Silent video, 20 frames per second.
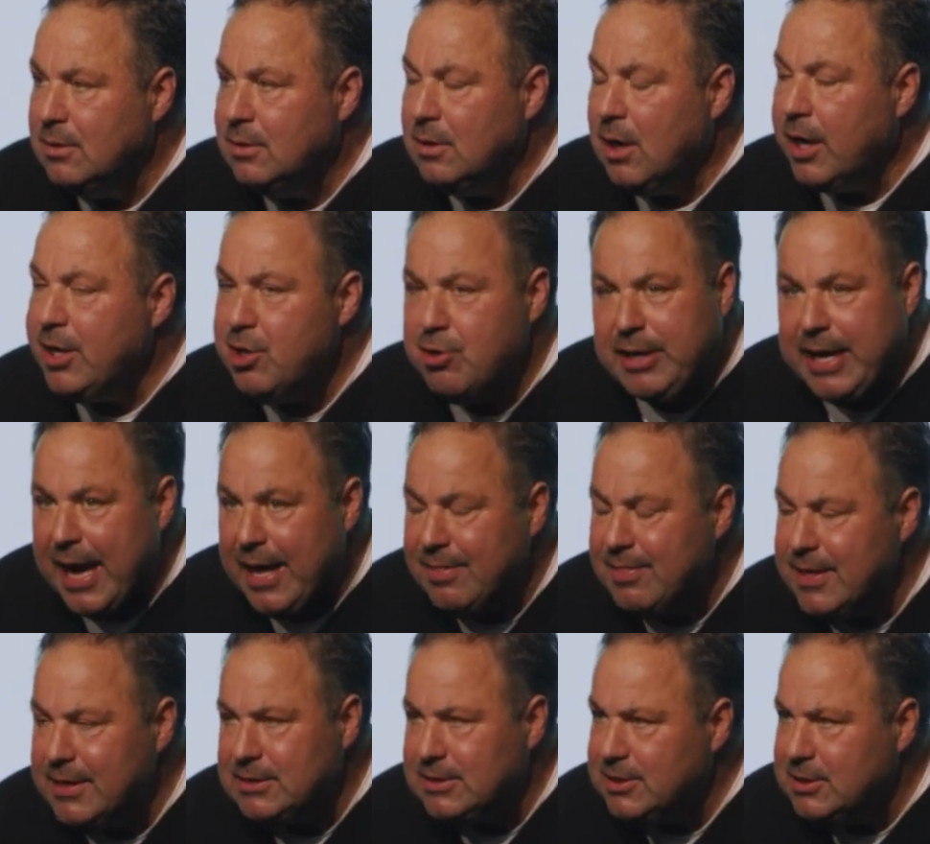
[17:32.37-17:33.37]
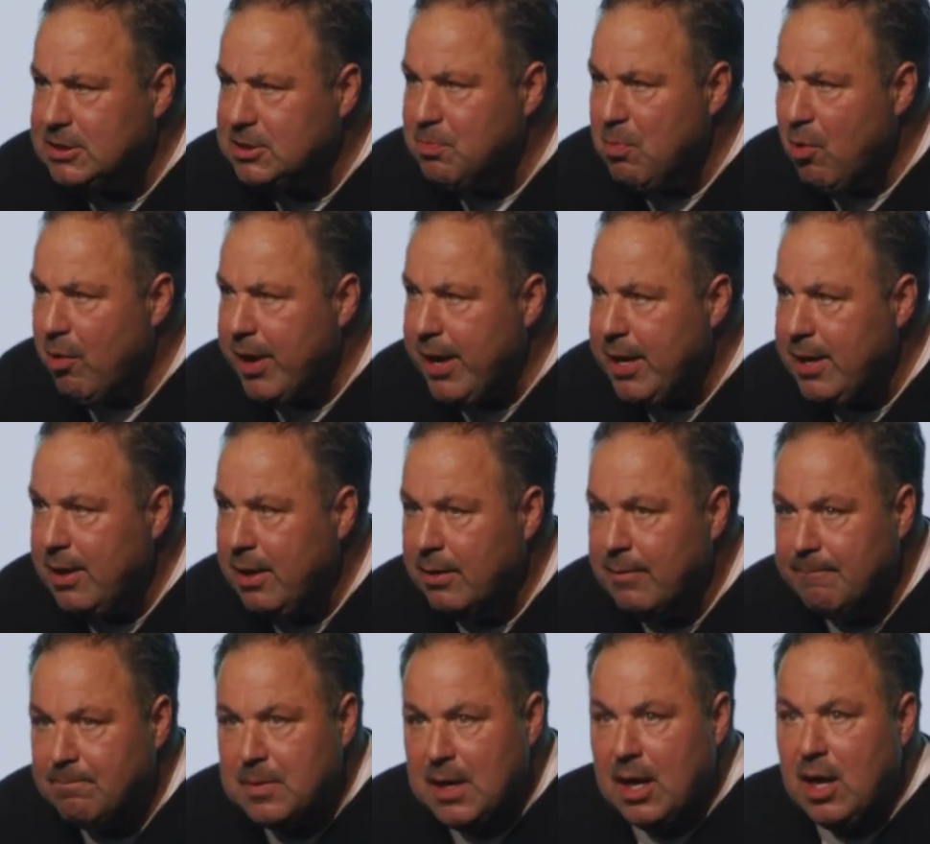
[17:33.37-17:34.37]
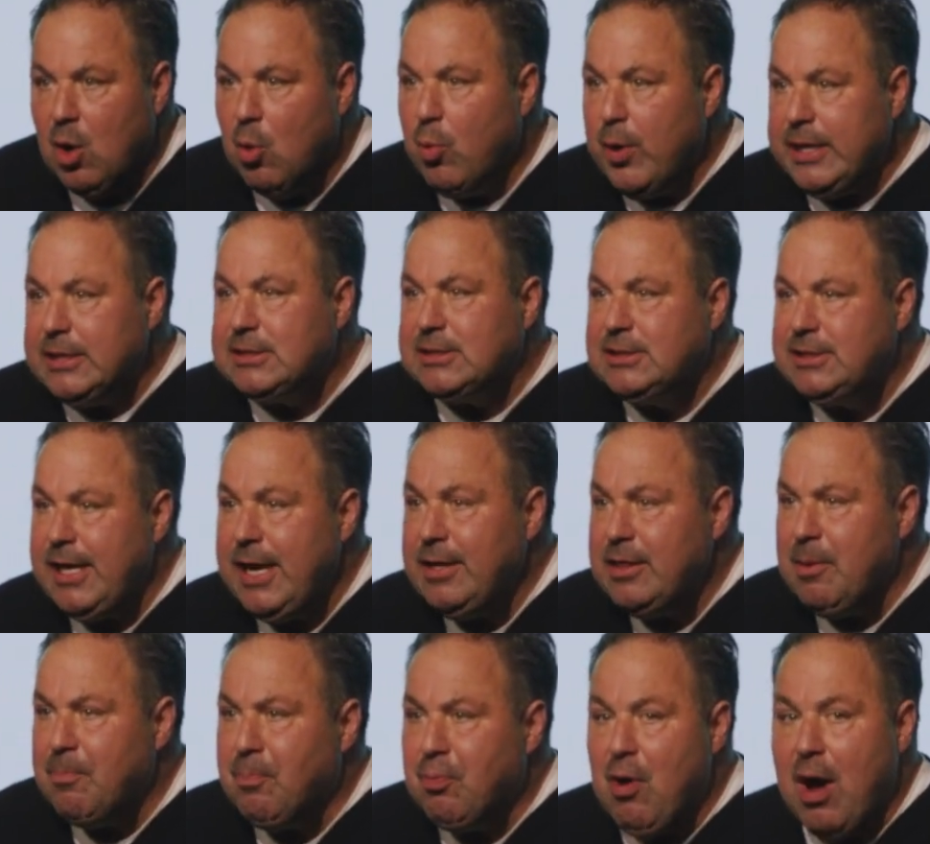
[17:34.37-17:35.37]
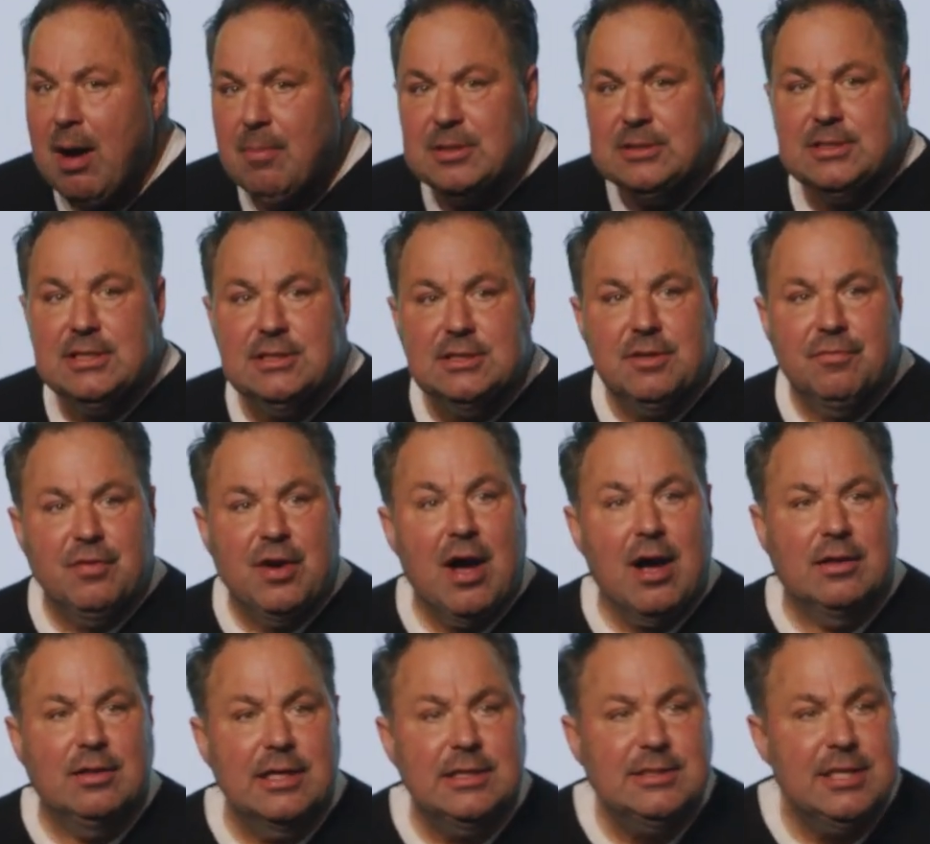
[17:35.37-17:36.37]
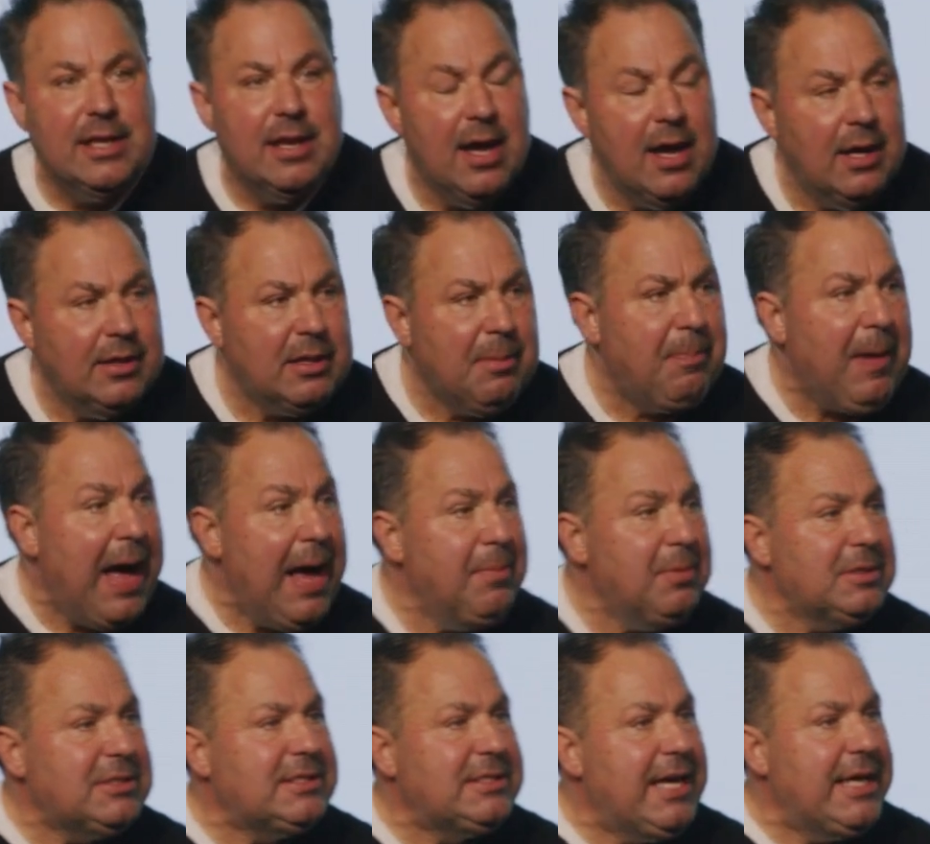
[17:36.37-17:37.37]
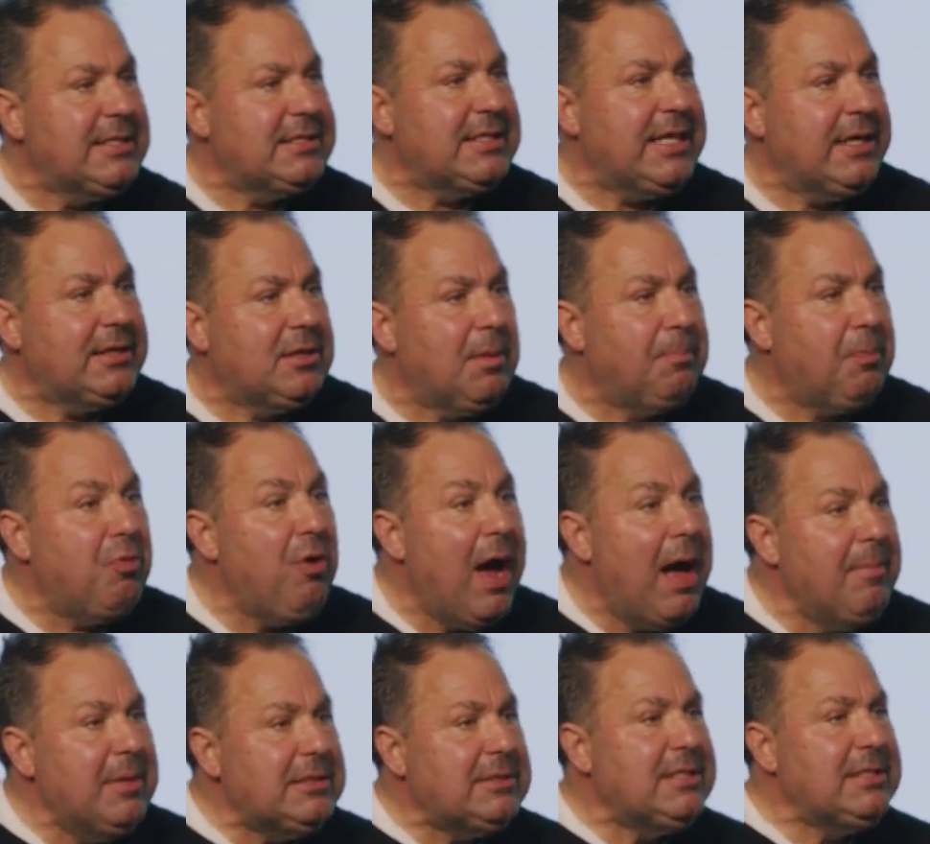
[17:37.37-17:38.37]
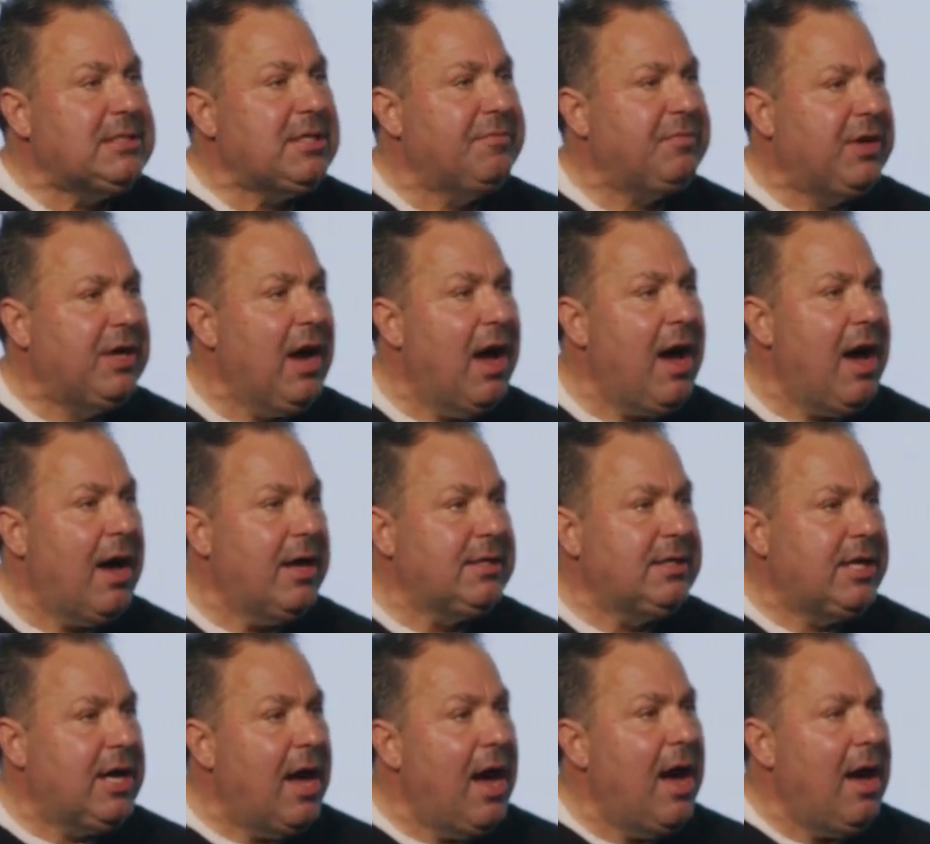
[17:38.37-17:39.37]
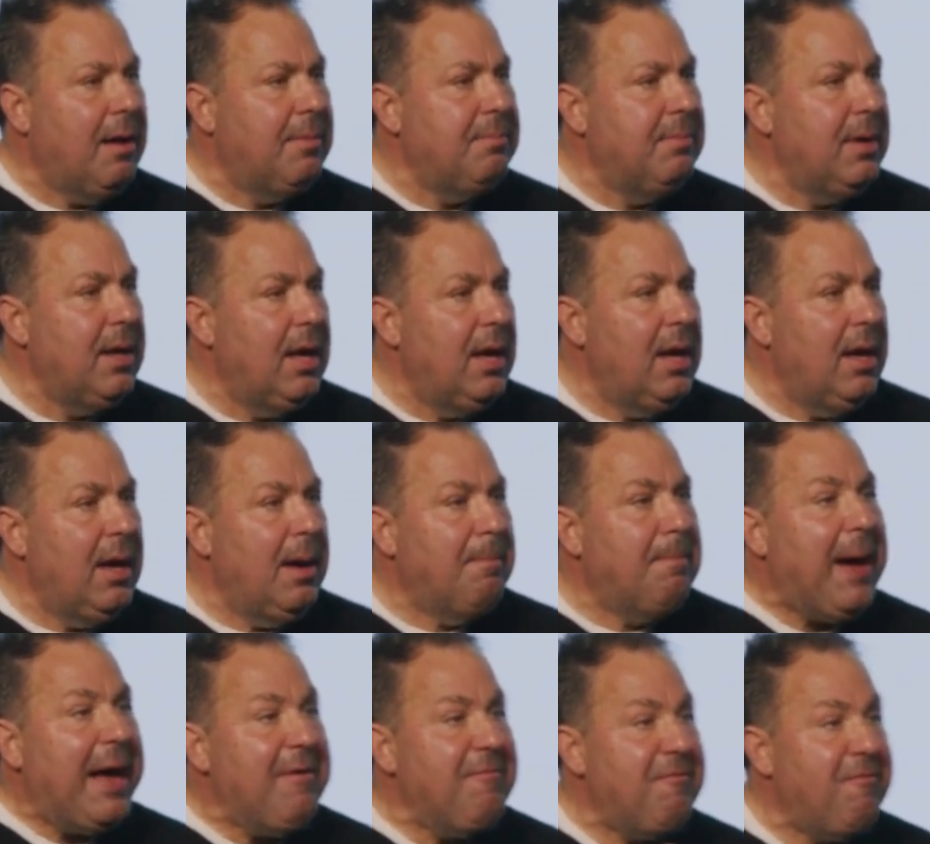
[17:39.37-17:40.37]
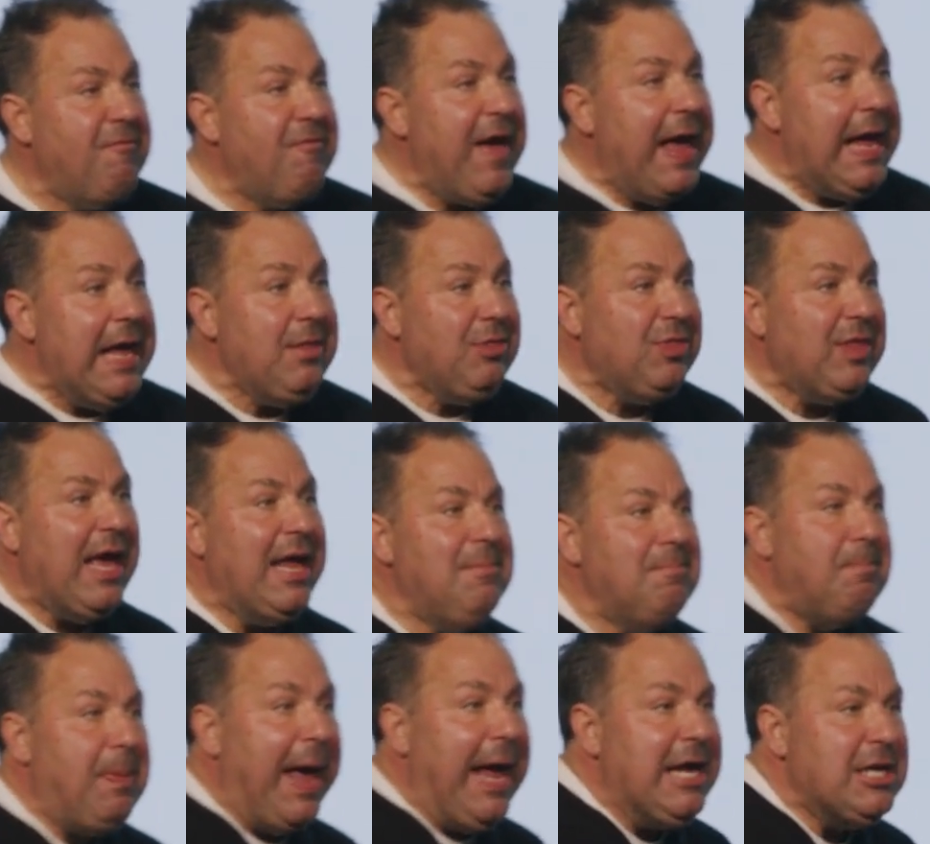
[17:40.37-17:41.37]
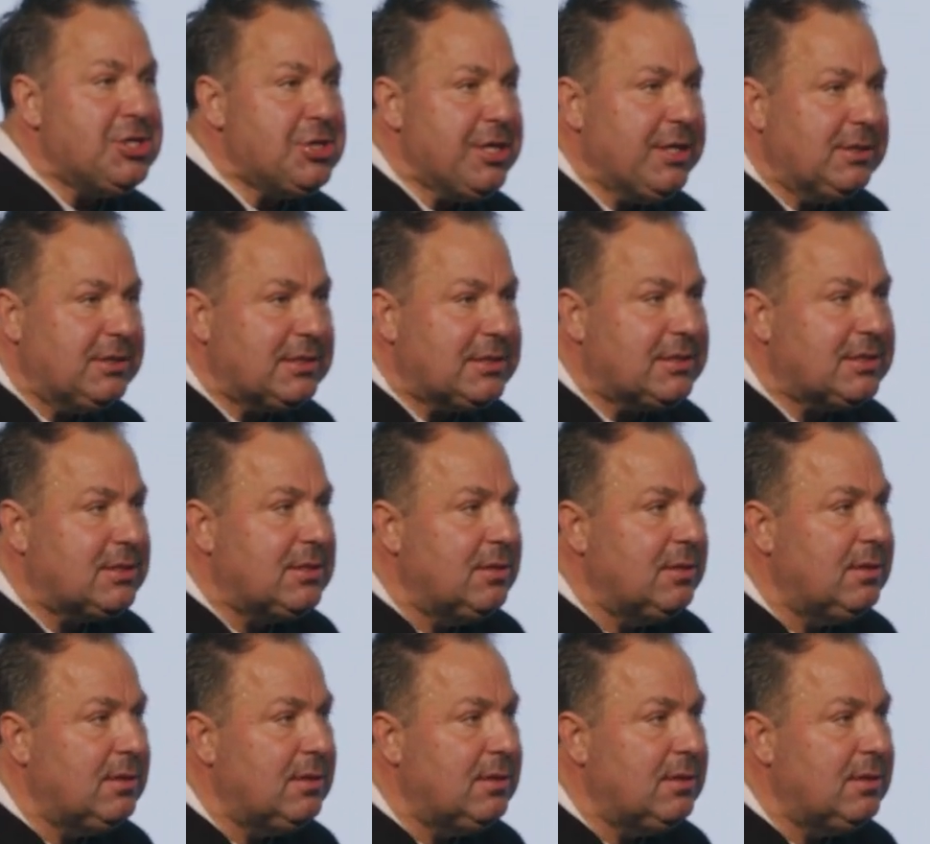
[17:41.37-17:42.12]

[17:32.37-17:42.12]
Are you getting this this morning? We see the promises of God. Listen, the Bible says that the promises of God come by faith and patience